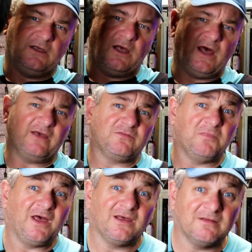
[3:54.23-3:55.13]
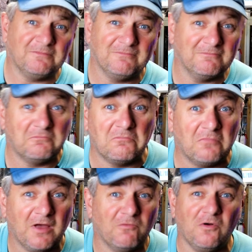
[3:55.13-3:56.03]
Xmaxx.
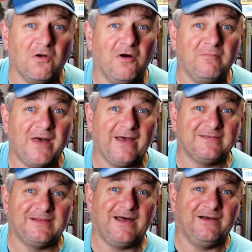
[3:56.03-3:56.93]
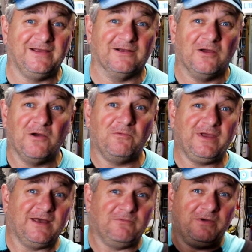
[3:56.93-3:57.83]
We're all maxed out here.
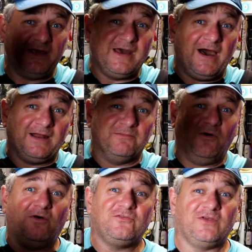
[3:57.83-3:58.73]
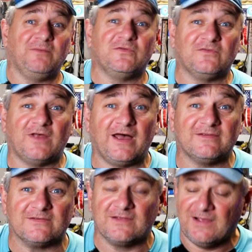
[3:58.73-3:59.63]
We got them all shapes and
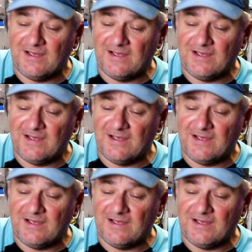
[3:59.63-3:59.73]
sizes.